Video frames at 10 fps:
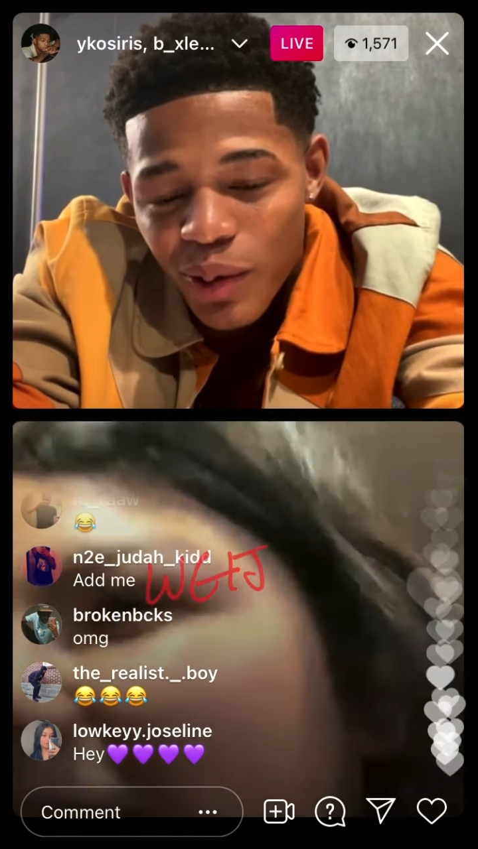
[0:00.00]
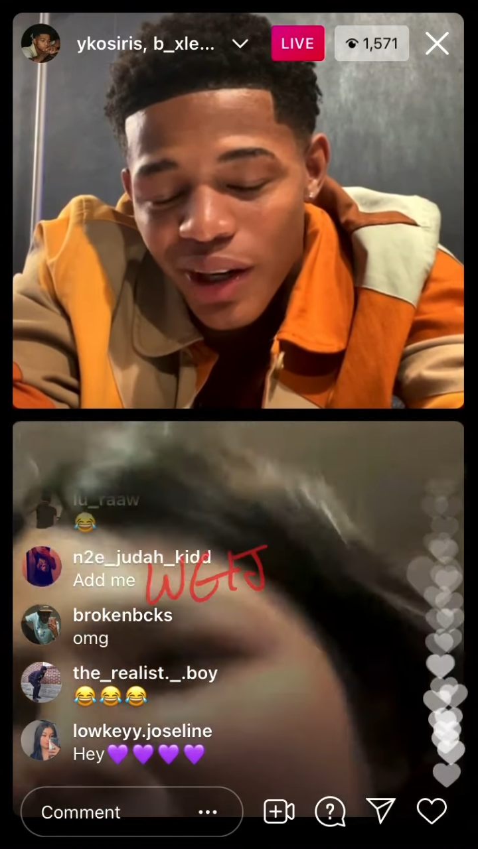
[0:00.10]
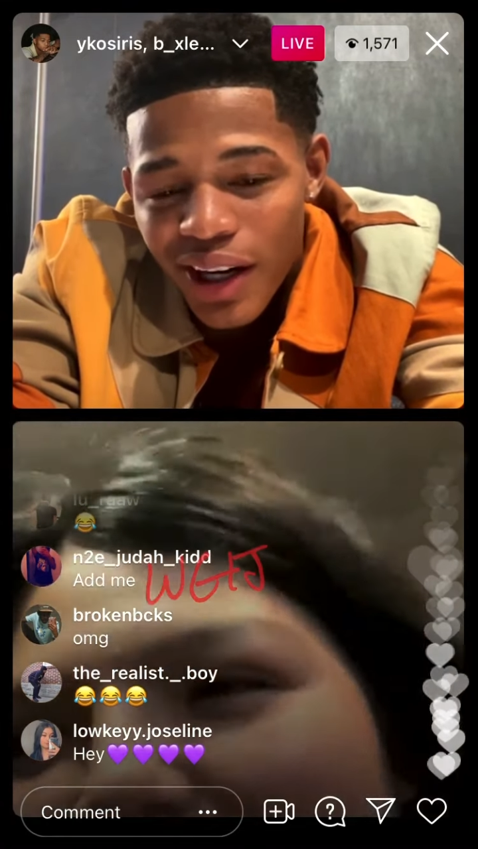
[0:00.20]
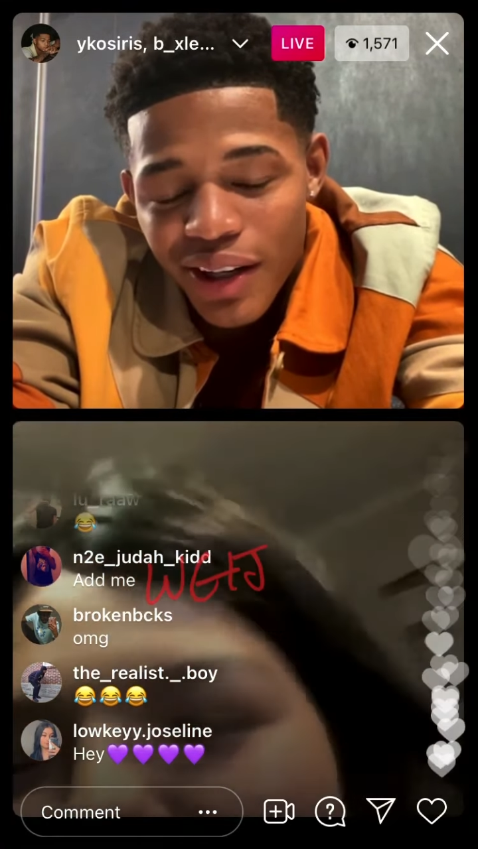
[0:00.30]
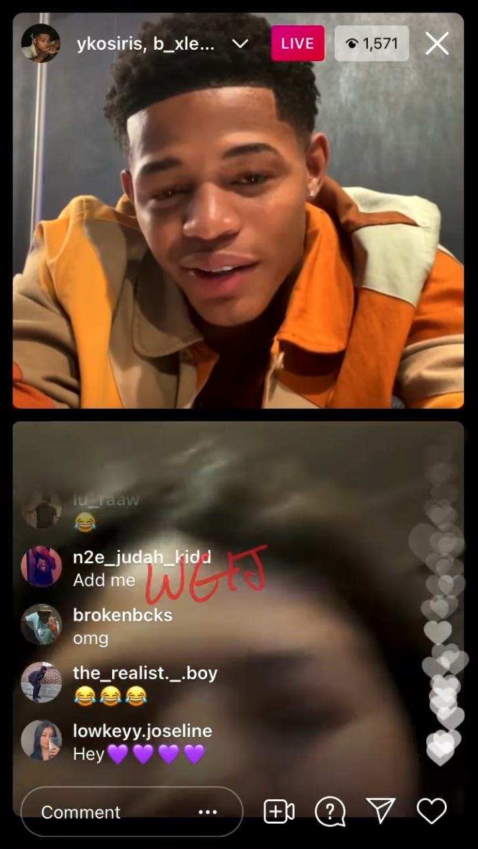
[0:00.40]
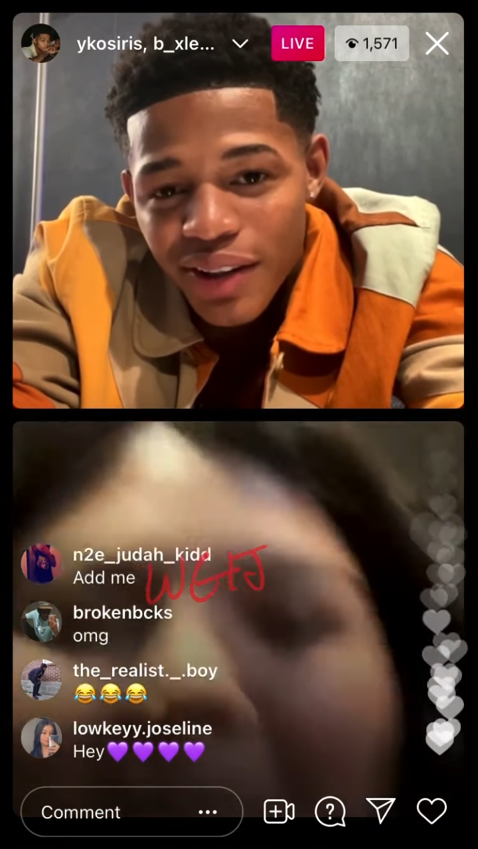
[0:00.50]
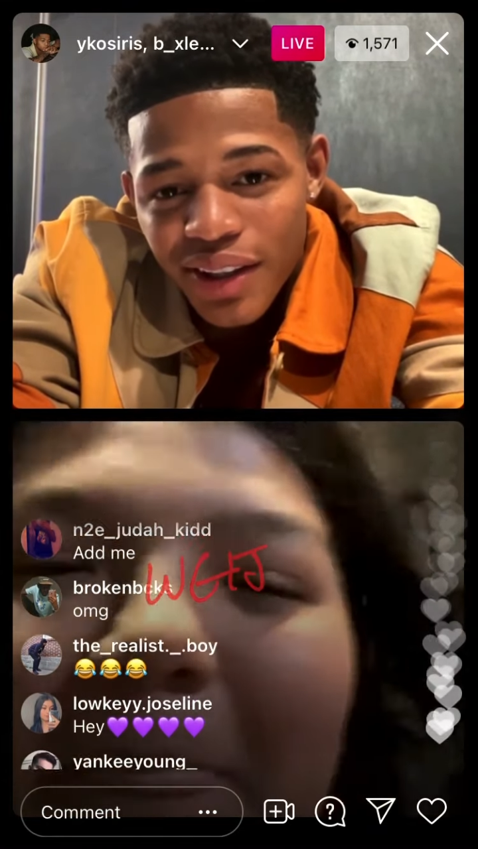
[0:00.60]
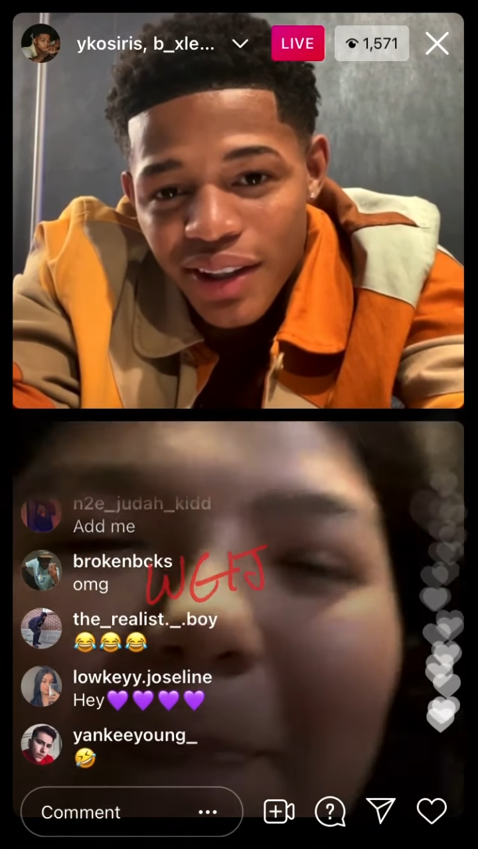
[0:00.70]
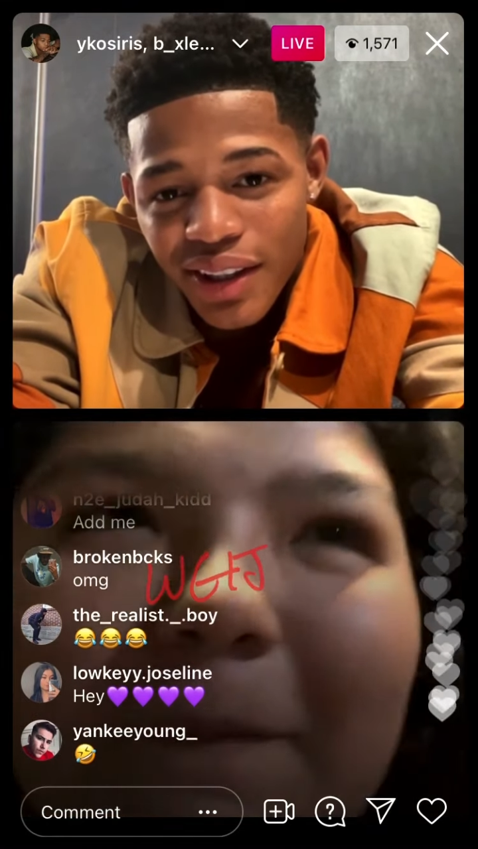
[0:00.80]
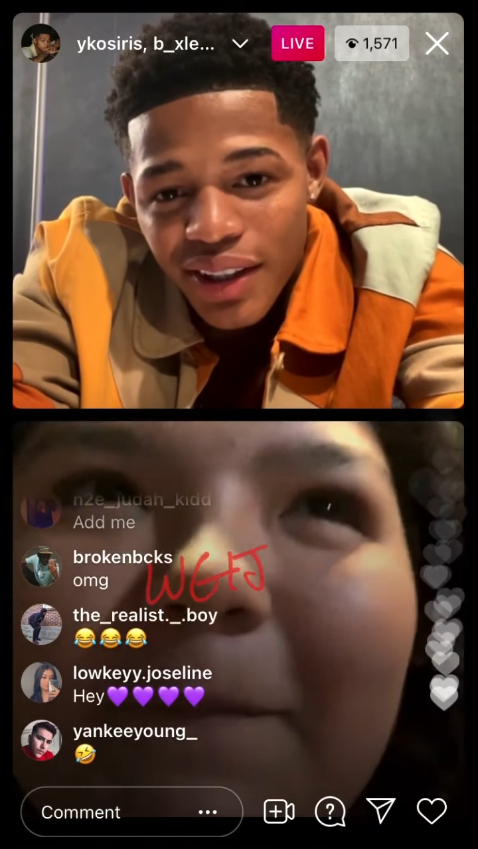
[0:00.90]
Wow.
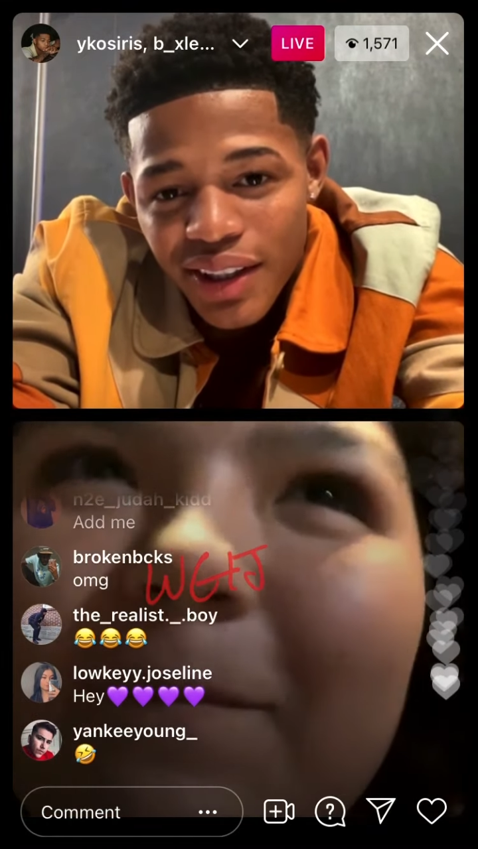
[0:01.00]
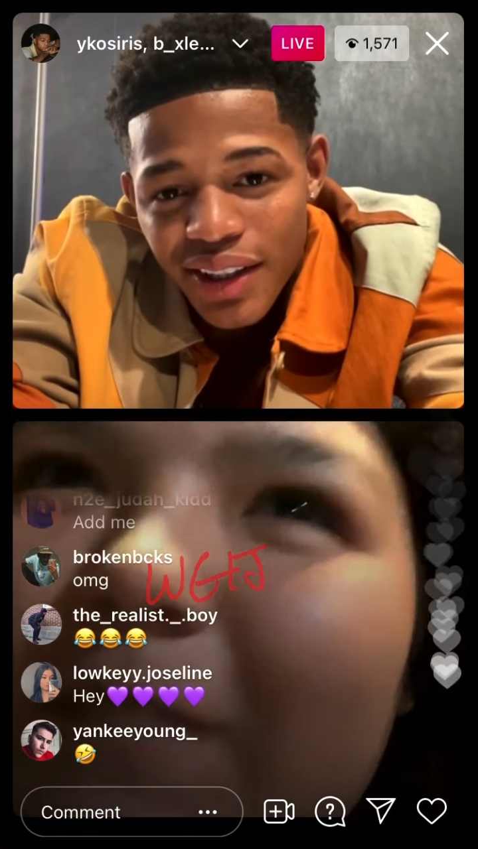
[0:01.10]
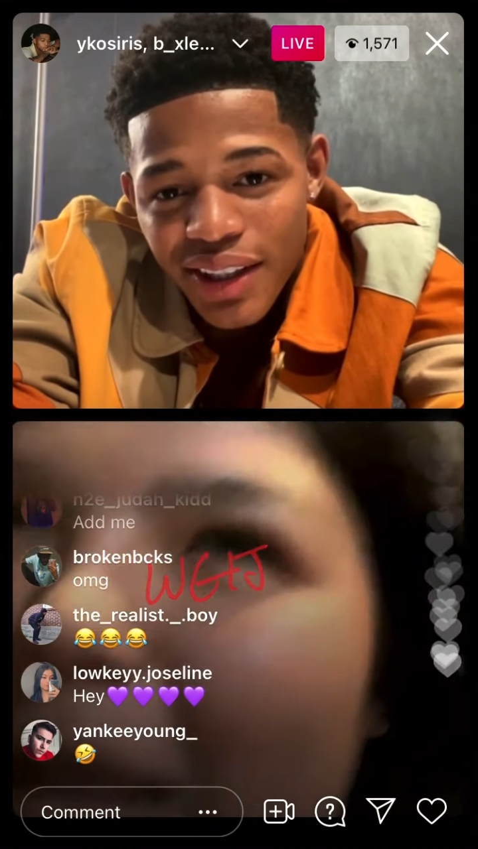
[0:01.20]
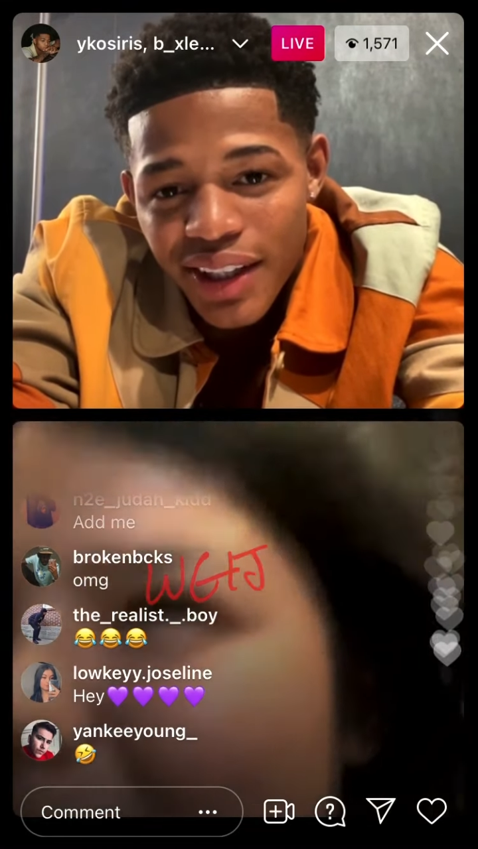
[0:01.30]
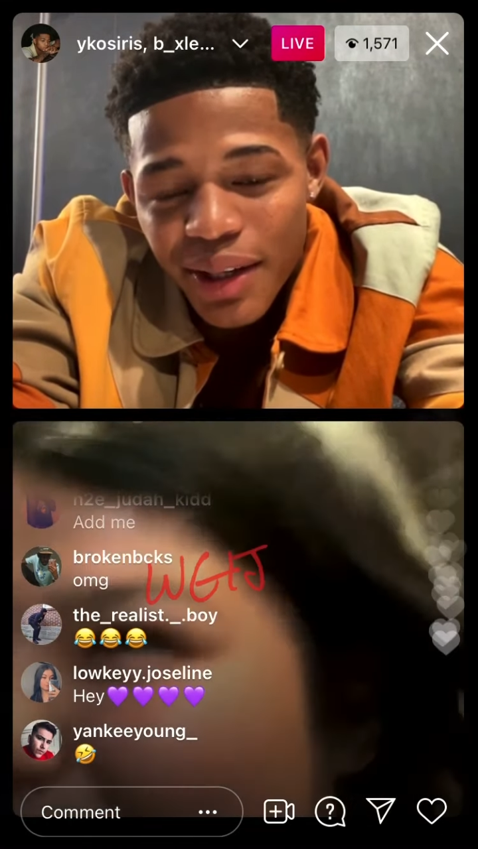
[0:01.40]
And